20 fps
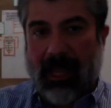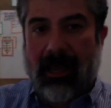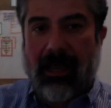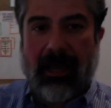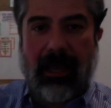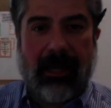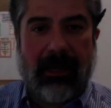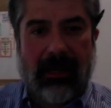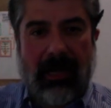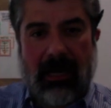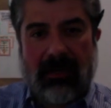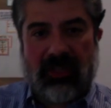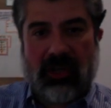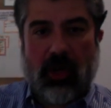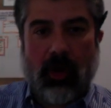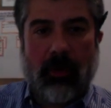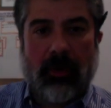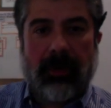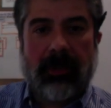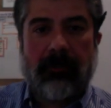Hey, how's it
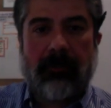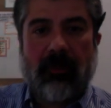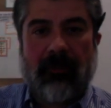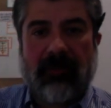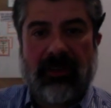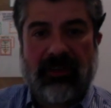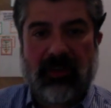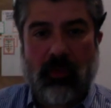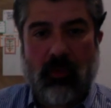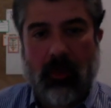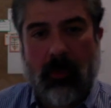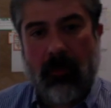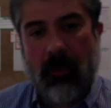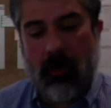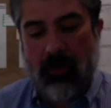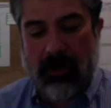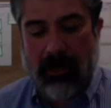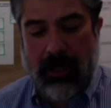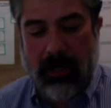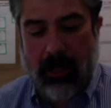going? Professor
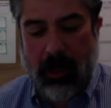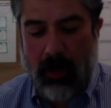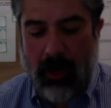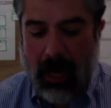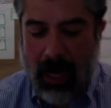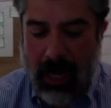Ramon here.